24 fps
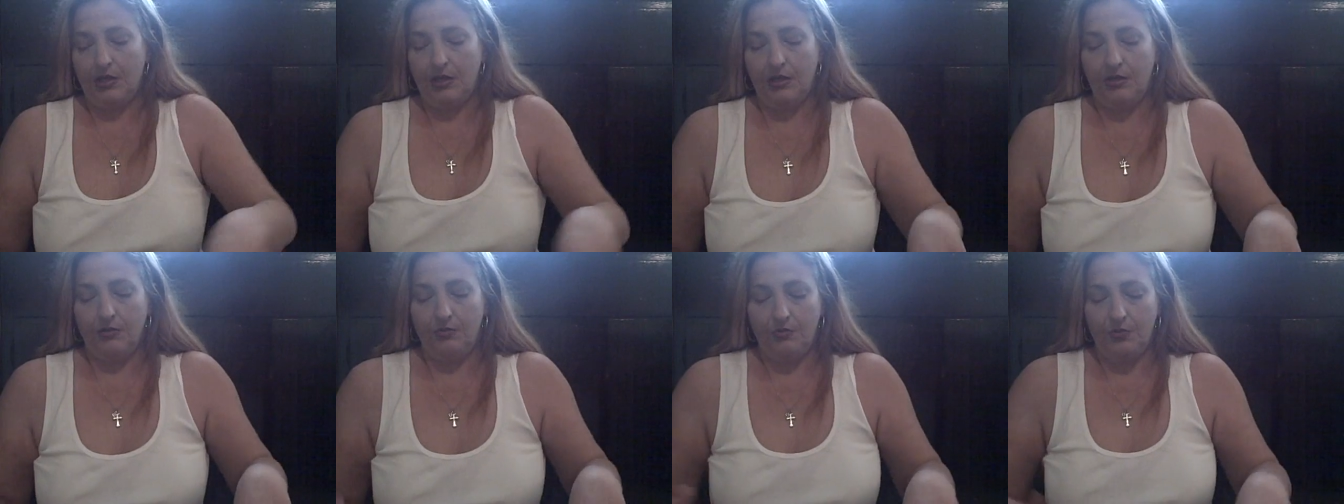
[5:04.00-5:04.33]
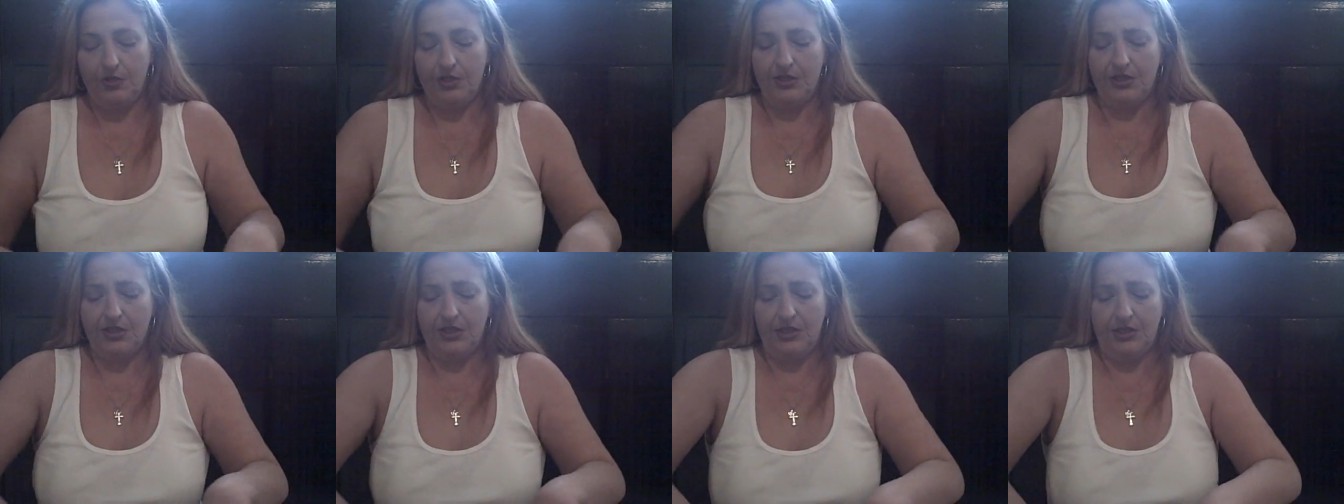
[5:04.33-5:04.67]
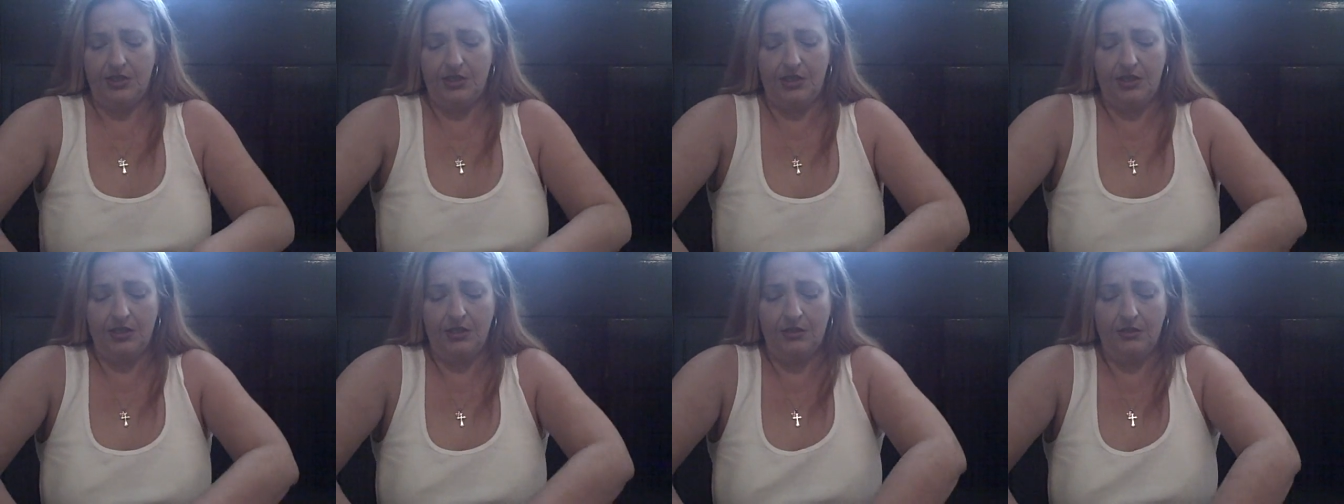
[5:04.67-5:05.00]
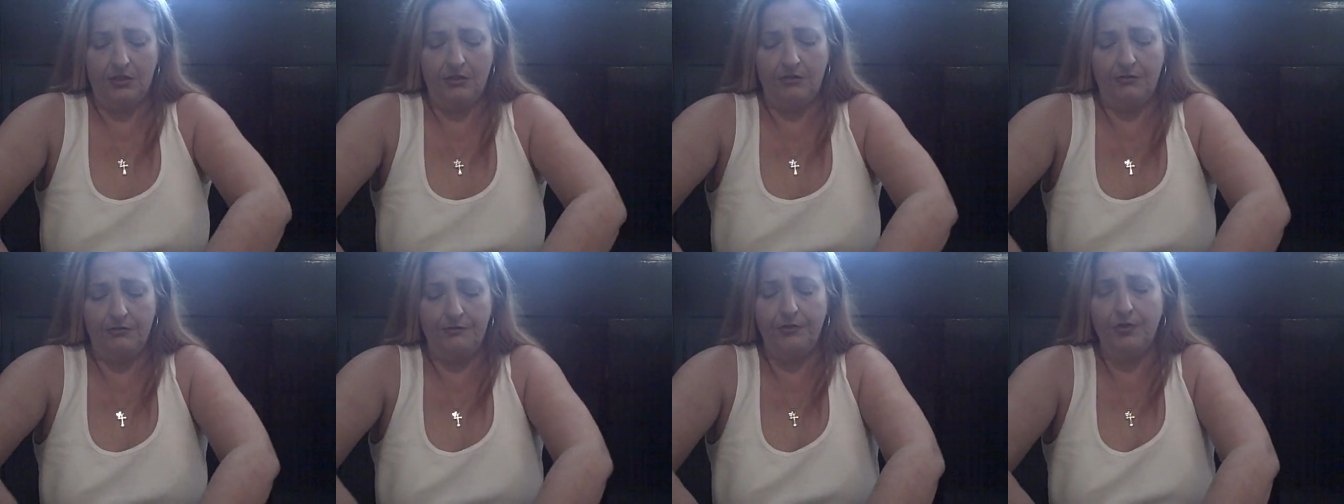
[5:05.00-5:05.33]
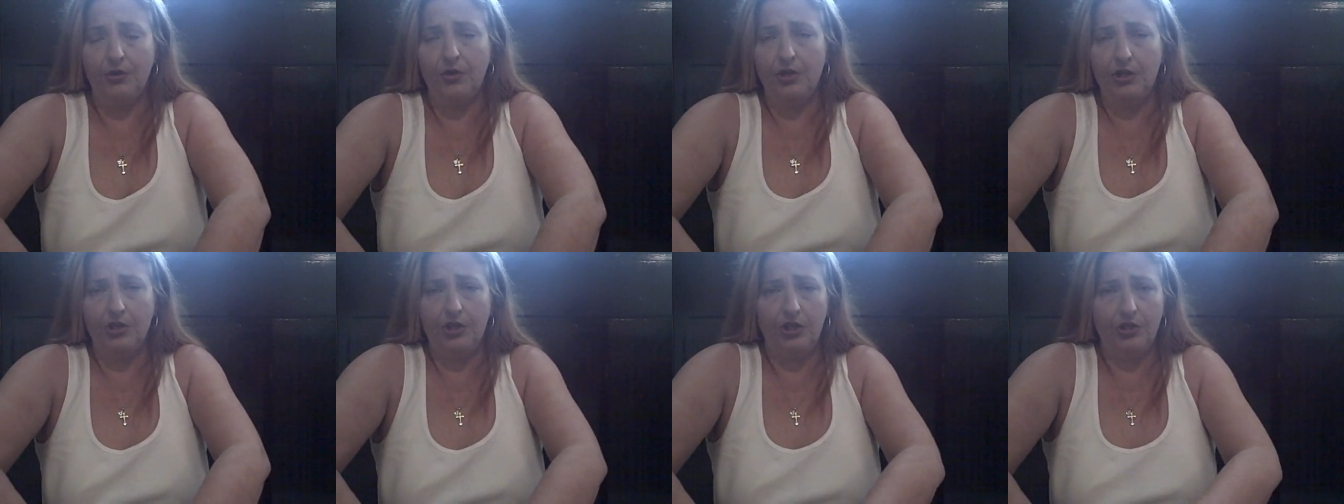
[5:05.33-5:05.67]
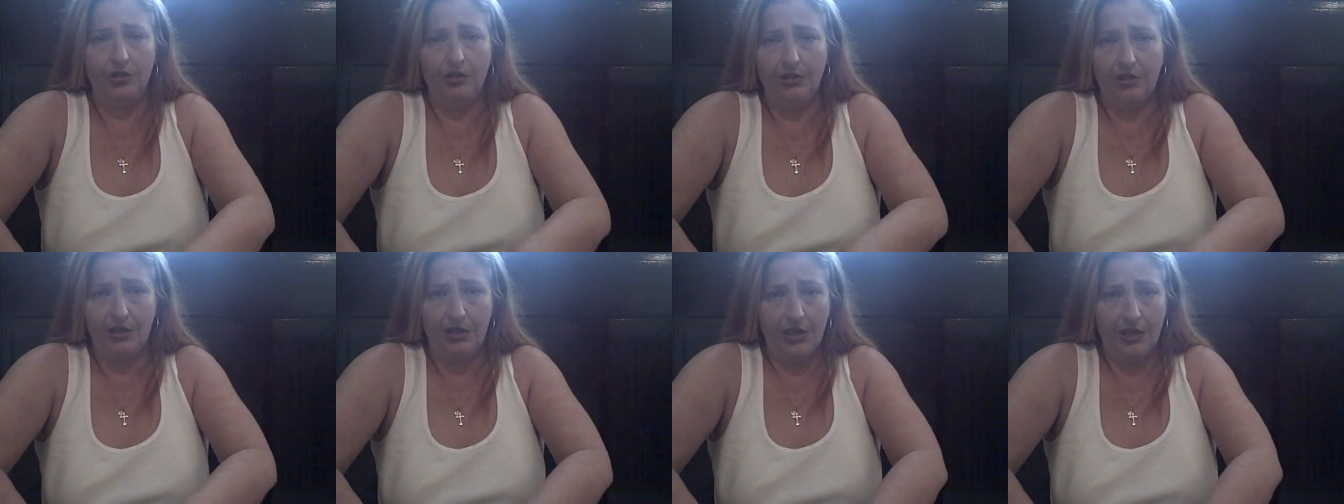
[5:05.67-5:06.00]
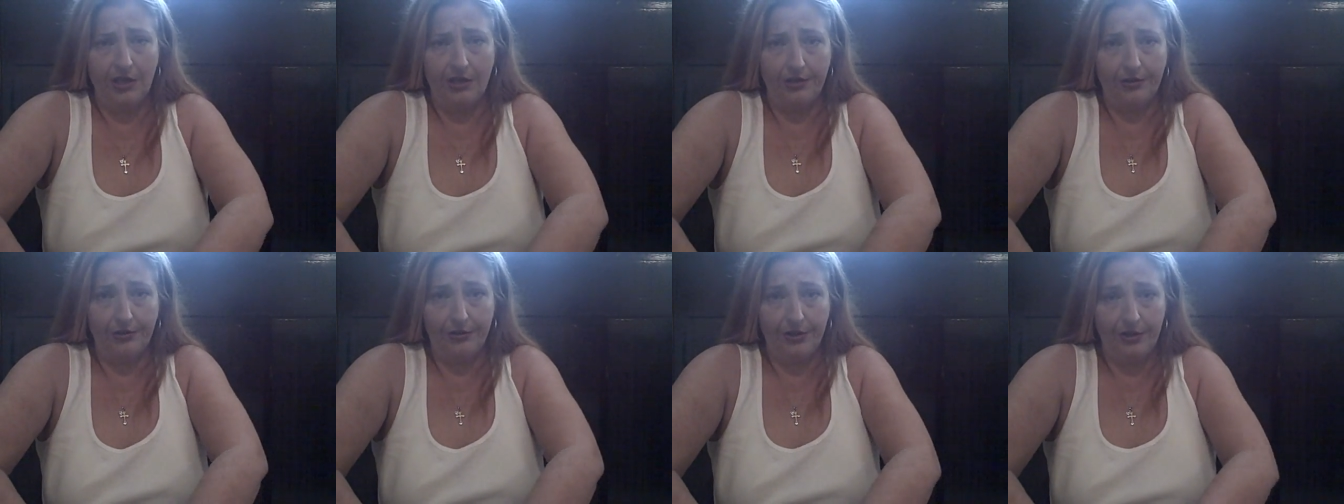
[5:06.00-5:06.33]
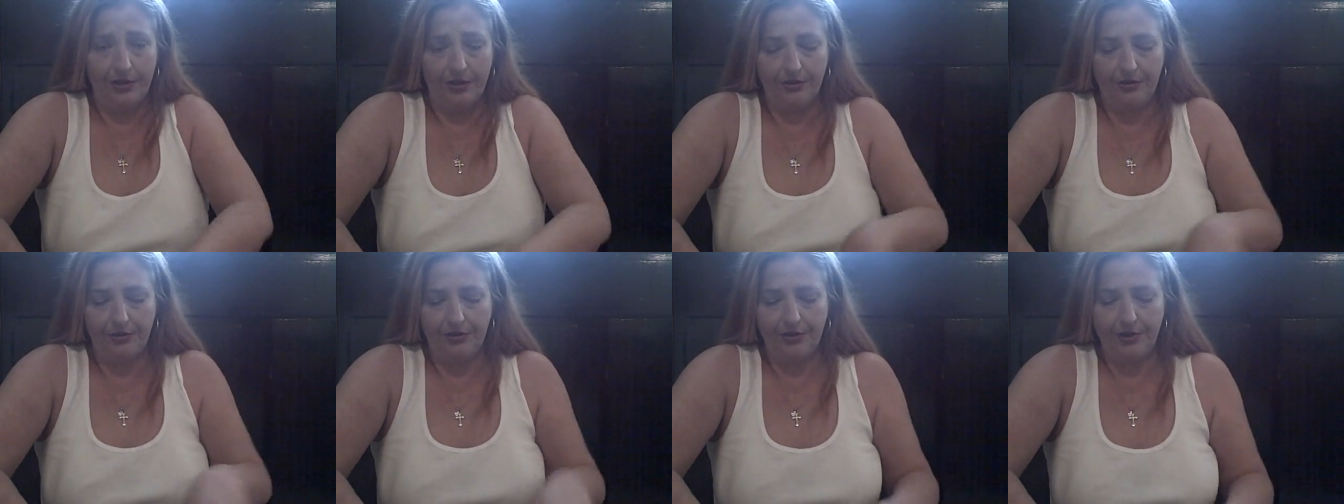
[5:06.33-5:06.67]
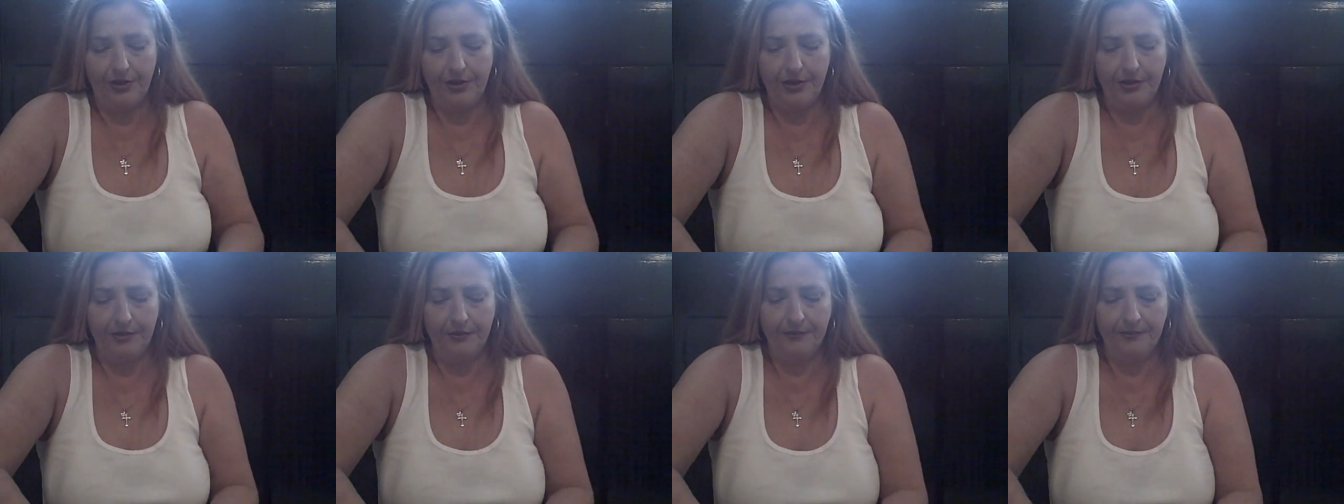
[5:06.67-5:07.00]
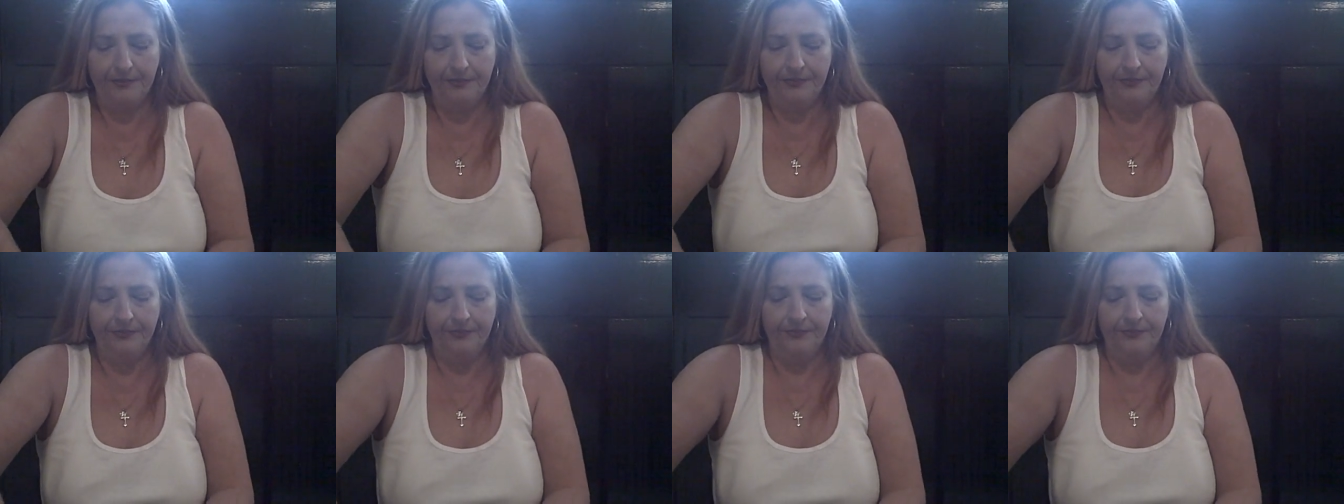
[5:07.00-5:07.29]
And once it's full and you can't hold another thing,